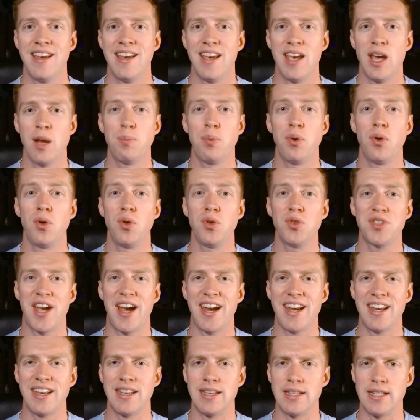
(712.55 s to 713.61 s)
it pulls
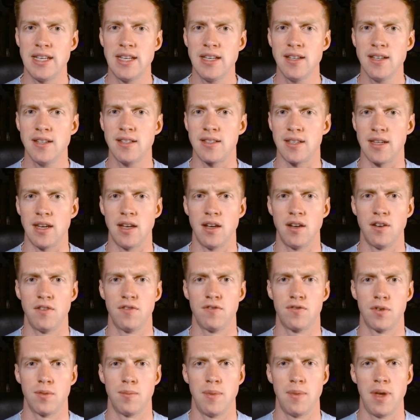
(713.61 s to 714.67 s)
ideas in
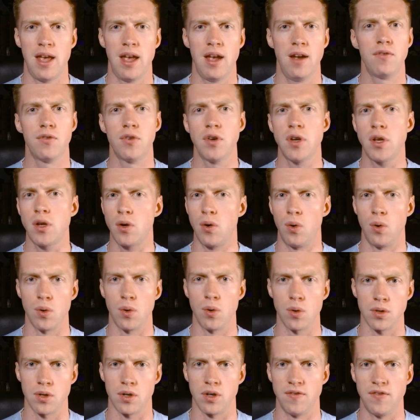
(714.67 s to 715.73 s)
from every
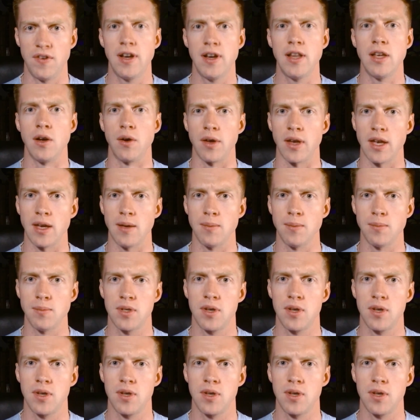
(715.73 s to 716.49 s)
corner of video games.